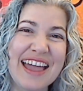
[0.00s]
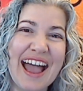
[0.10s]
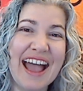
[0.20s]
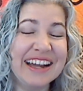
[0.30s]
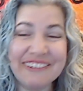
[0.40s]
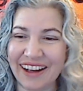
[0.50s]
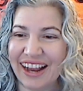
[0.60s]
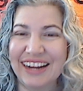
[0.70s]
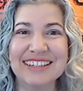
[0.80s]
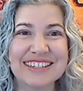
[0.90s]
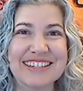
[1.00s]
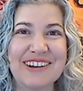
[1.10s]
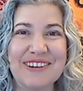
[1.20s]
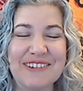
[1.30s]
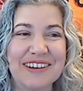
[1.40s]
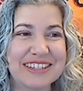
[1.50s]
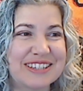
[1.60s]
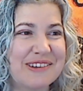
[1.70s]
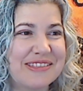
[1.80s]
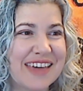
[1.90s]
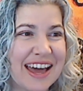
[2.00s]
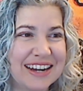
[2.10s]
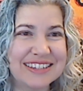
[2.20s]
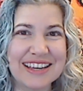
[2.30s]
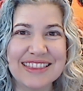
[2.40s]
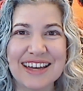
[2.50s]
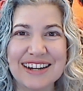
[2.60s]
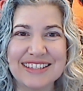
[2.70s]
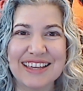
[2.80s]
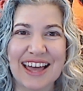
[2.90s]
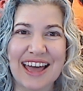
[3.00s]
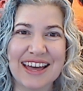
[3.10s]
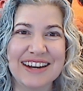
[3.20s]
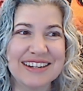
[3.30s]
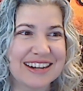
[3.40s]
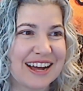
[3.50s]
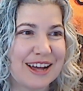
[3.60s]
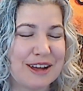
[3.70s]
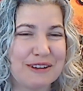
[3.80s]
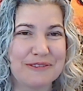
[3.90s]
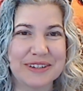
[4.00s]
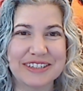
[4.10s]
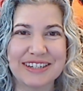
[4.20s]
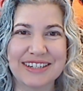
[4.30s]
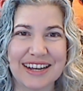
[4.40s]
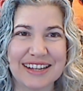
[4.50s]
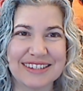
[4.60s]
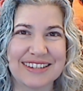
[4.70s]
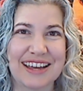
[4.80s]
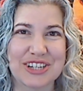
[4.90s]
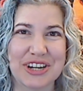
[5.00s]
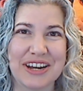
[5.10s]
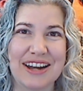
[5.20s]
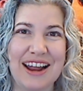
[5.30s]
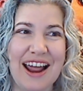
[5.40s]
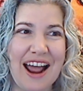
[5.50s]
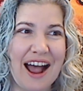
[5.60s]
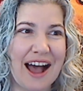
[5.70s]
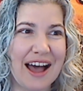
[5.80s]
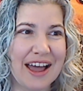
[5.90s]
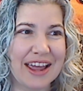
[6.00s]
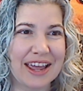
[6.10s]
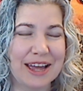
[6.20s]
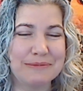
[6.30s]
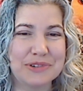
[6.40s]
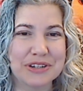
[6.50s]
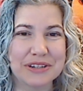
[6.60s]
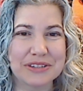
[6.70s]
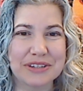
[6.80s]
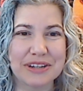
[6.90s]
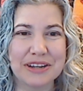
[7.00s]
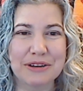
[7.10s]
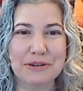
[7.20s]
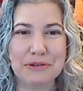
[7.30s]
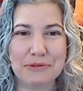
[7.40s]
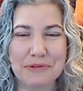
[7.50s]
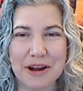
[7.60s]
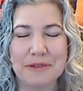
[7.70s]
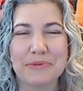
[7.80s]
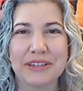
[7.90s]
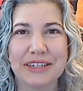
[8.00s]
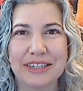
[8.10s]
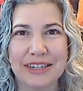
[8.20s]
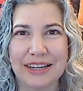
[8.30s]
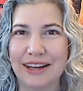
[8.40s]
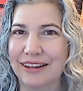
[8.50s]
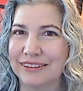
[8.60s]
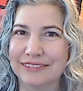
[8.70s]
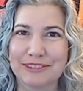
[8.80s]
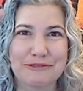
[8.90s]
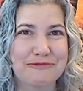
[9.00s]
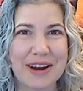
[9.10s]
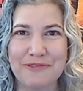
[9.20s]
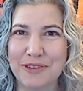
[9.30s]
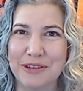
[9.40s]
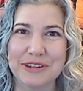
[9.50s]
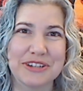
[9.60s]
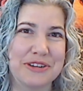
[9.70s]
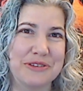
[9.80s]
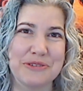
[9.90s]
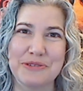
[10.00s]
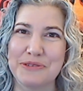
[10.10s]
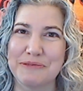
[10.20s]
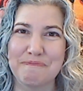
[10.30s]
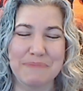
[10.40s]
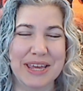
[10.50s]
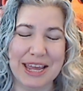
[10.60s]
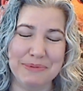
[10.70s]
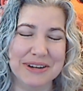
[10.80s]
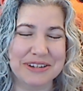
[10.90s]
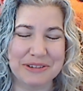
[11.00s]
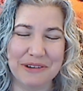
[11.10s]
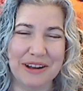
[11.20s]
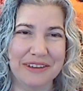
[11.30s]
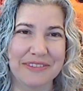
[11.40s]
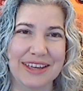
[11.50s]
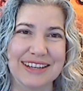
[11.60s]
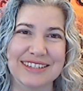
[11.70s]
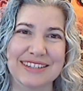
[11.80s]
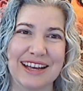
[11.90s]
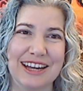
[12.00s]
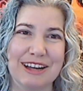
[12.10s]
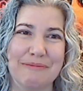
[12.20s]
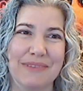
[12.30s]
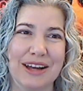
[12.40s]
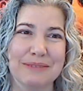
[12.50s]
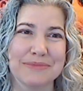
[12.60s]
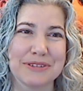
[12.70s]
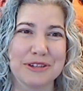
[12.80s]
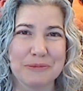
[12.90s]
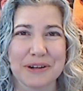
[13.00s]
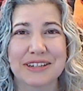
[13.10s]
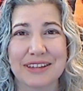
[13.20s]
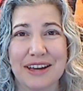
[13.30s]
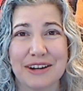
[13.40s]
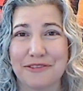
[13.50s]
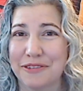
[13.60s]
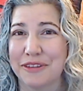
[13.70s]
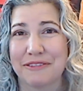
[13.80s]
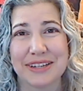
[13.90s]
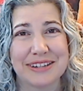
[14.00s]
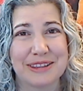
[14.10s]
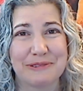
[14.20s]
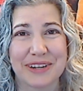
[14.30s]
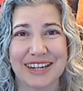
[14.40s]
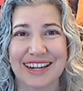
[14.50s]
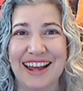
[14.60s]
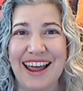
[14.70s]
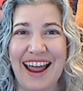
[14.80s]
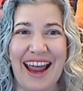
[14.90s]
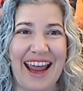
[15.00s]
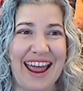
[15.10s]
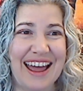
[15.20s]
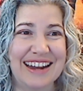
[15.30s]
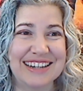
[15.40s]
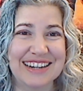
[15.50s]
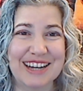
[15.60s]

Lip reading: Anyway, so that is it. That is the end of today's session. I am just incredibly grateful to be able to do all of this. I'm super excited for the rest of the week, and